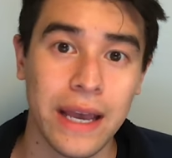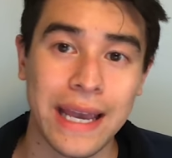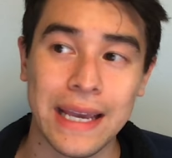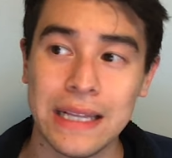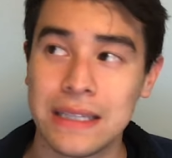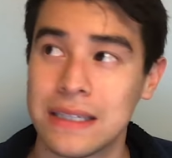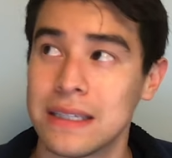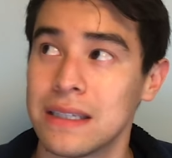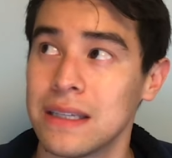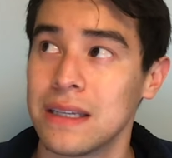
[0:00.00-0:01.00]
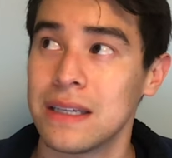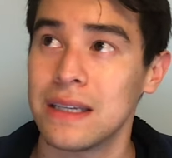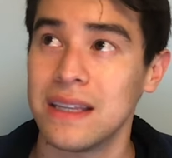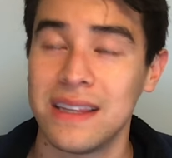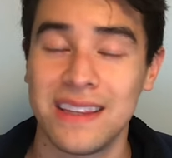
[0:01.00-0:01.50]
It's,
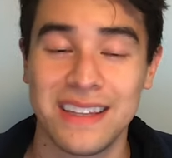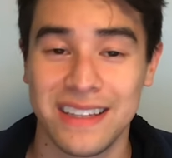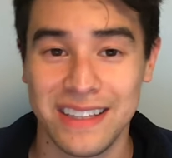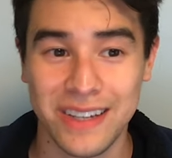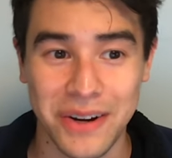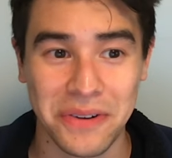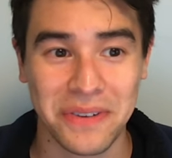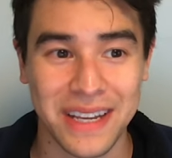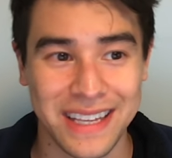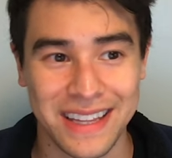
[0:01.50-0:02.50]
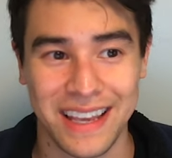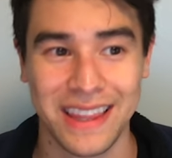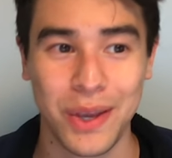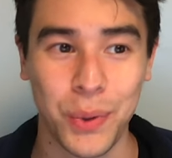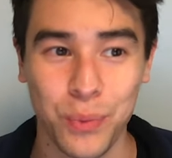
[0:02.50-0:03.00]
you know,
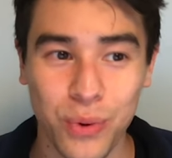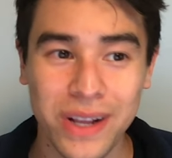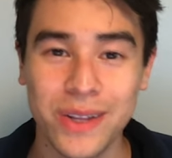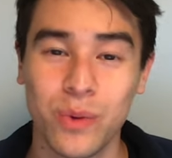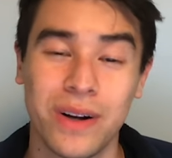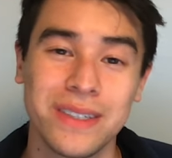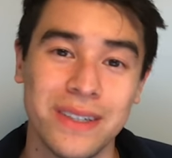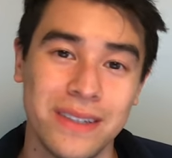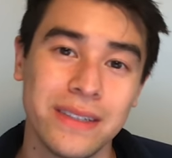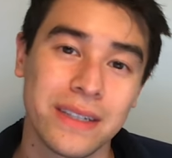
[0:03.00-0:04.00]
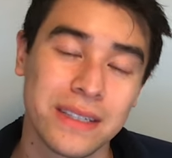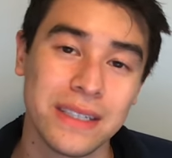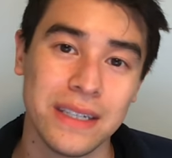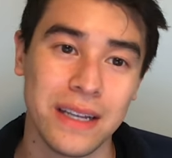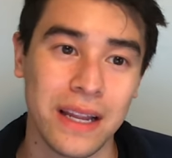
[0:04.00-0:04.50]
they really want you to
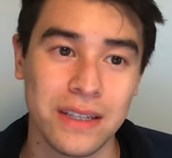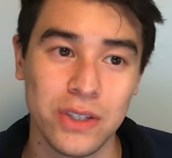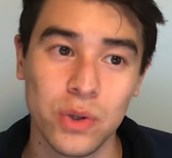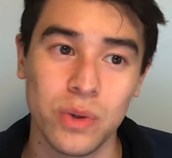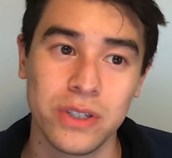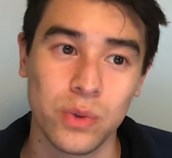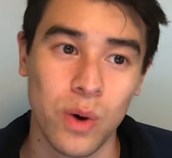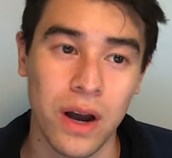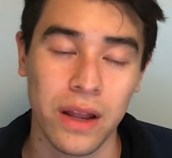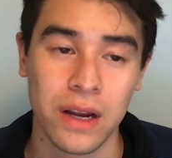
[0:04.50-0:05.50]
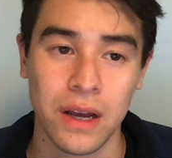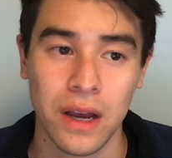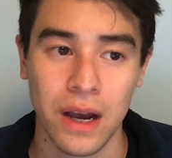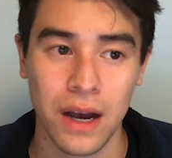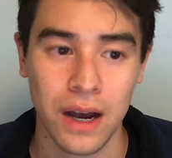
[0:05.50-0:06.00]
succeed and do what you want.
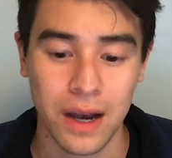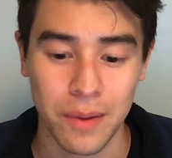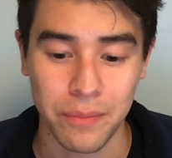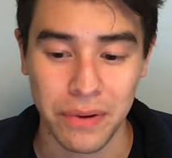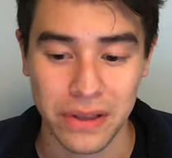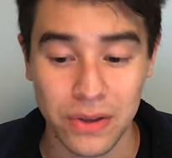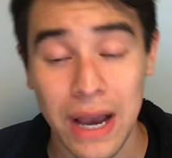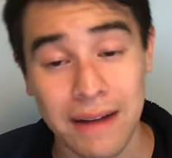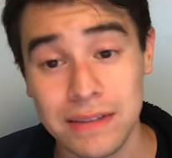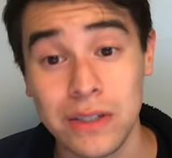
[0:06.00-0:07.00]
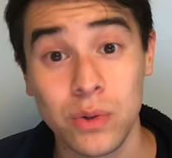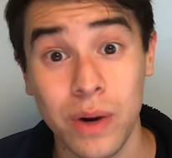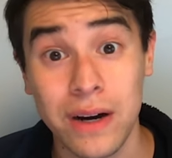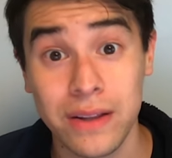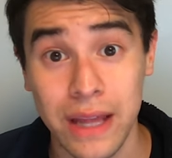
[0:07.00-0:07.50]
But you have to do
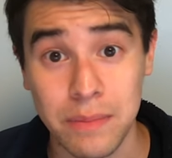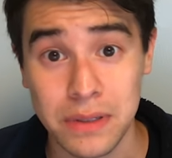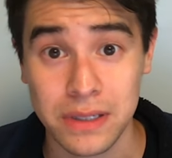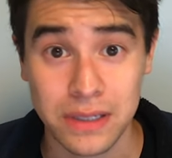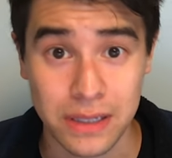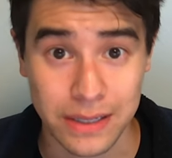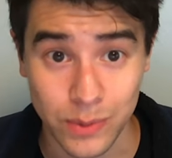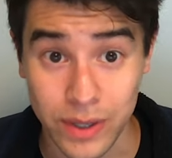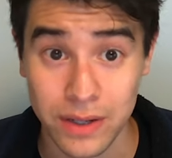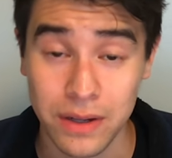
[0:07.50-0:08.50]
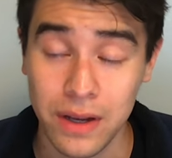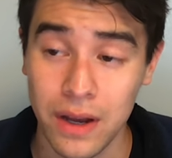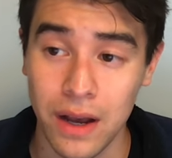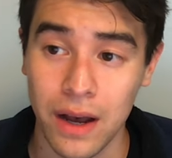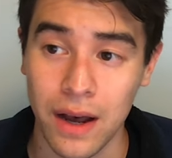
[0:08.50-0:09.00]
well in that position as well.
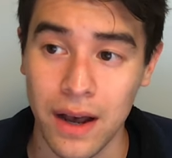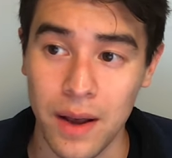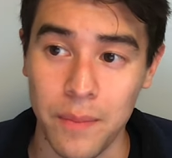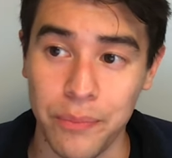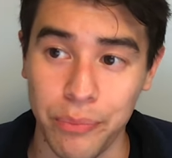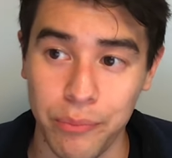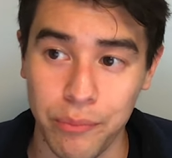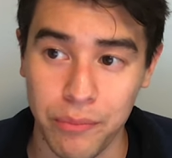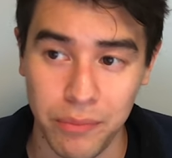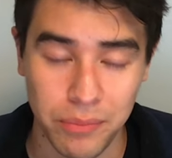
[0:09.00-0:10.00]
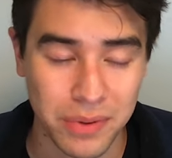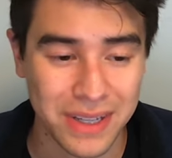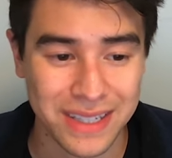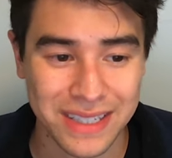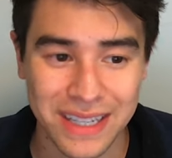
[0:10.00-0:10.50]

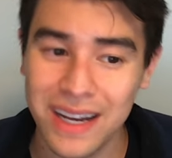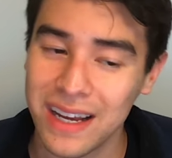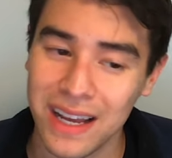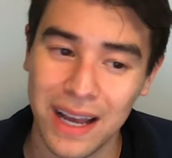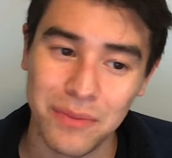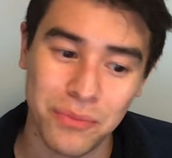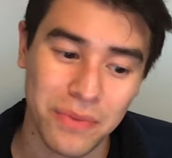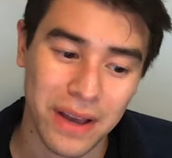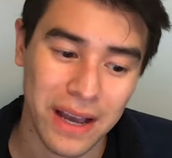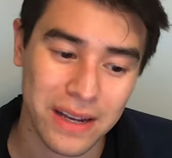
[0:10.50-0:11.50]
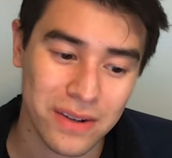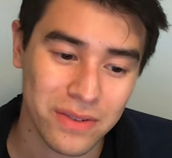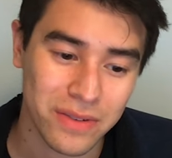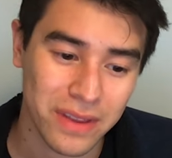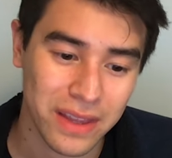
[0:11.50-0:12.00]
But yeah, I
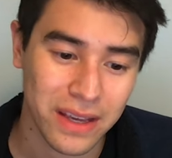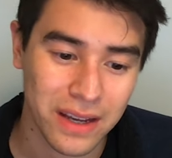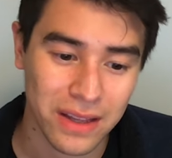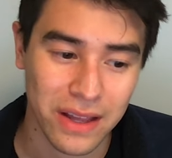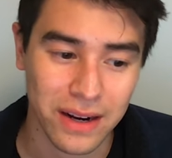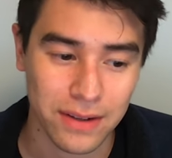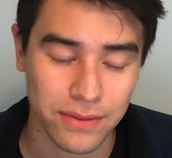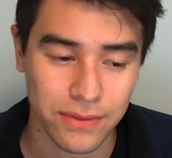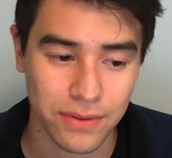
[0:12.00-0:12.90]
don't think a lot of